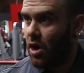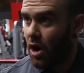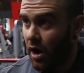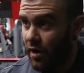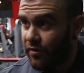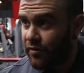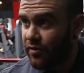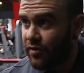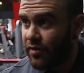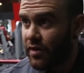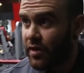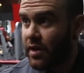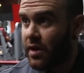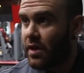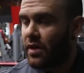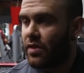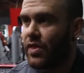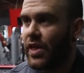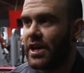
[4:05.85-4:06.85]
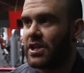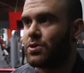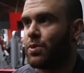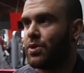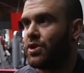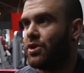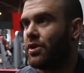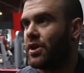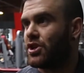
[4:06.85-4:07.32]
off, that's
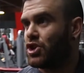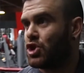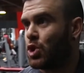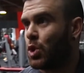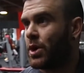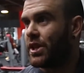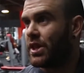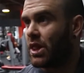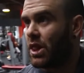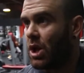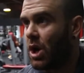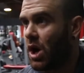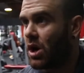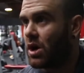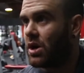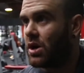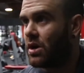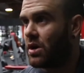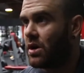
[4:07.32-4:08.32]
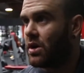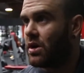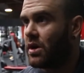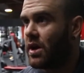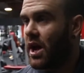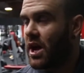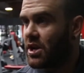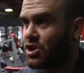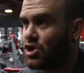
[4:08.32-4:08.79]
when you're at joint lock.
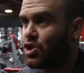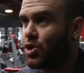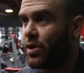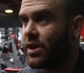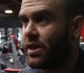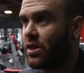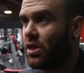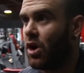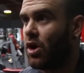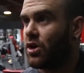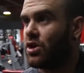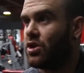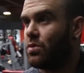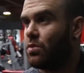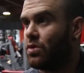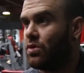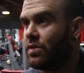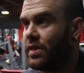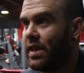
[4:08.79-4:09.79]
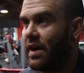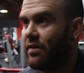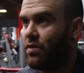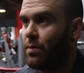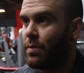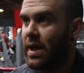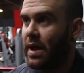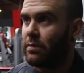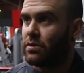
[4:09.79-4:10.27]
At joint lock, you will
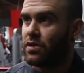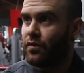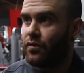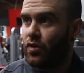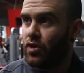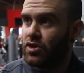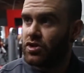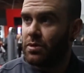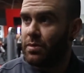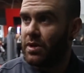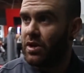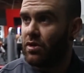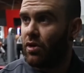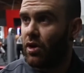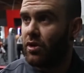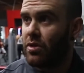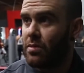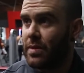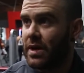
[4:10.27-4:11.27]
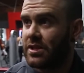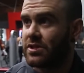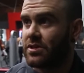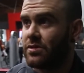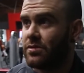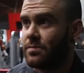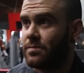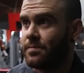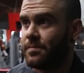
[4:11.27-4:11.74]
never be able to forcibly grow the
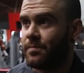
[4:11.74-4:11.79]
muscle.